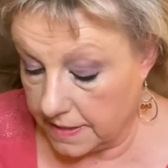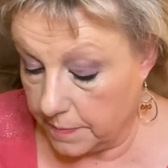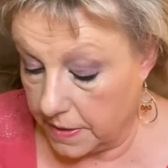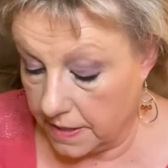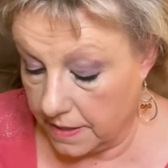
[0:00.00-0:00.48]

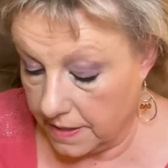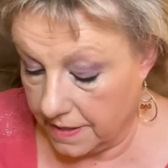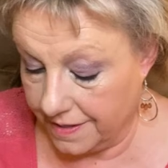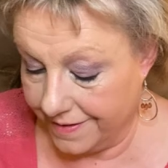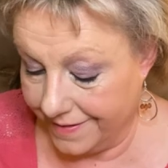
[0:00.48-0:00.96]
up
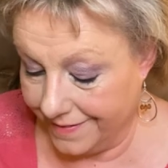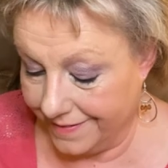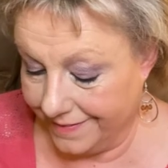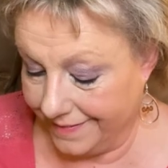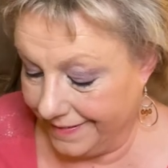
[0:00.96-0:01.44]

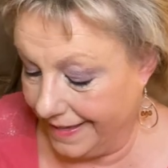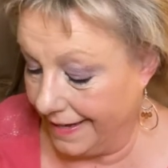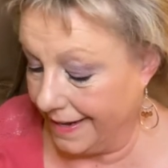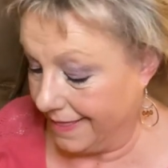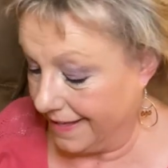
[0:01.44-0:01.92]

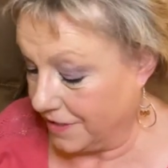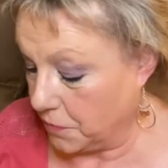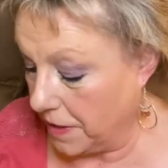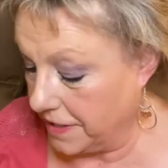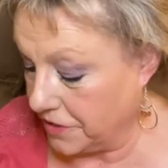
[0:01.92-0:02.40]
getting things
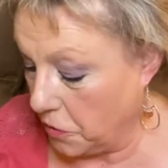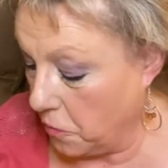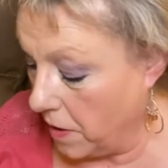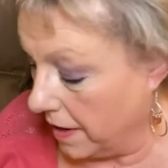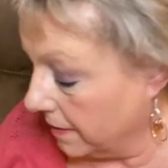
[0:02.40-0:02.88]
where I don't
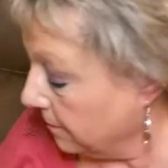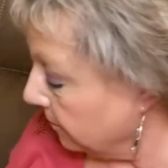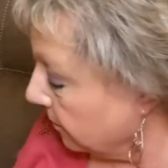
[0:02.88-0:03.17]
want them.